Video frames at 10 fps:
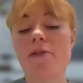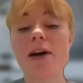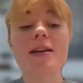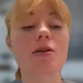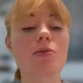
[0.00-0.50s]
In
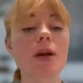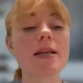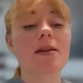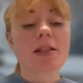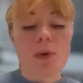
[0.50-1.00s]
fact, when I
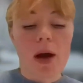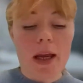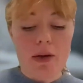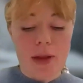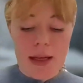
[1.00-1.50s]
started
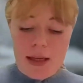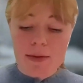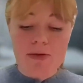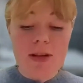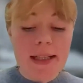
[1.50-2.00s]
working on this, I
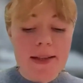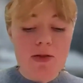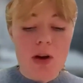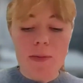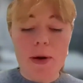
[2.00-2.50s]
was really
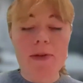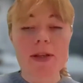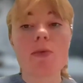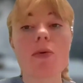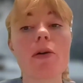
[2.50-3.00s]
struck by
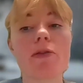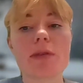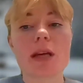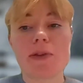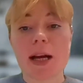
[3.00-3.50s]
this quote from
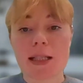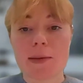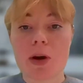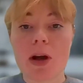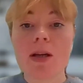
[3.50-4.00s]
David
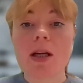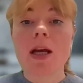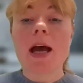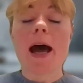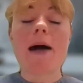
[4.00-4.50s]
Attenborough
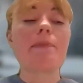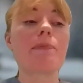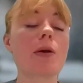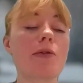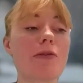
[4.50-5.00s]

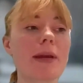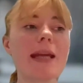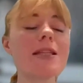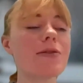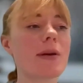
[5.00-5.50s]
from an
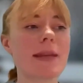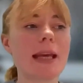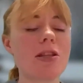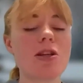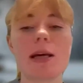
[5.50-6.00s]
interview, I
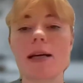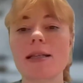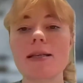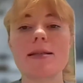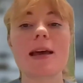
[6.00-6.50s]
think, in
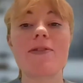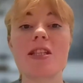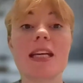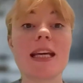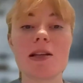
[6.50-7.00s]

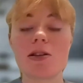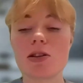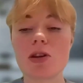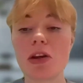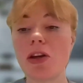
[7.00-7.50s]
2017.
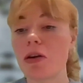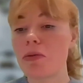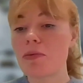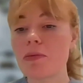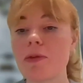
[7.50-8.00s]
So, you
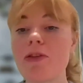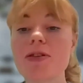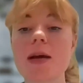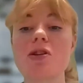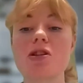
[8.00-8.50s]
know,
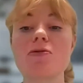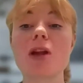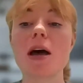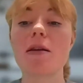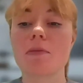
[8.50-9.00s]
feels like we should have
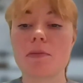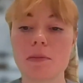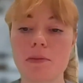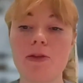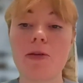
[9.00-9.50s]
learned
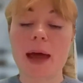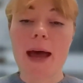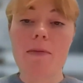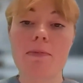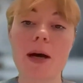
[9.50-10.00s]
from
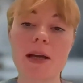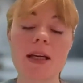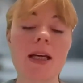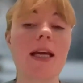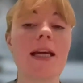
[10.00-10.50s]
that.
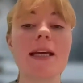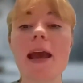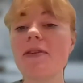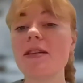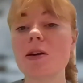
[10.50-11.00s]
But he
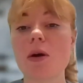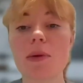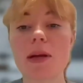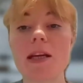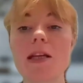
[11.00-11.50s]
gave this
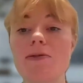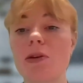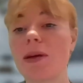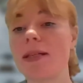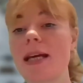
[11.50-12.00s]
quote in an
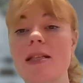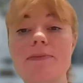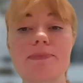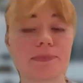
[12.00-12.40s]
interview. He said,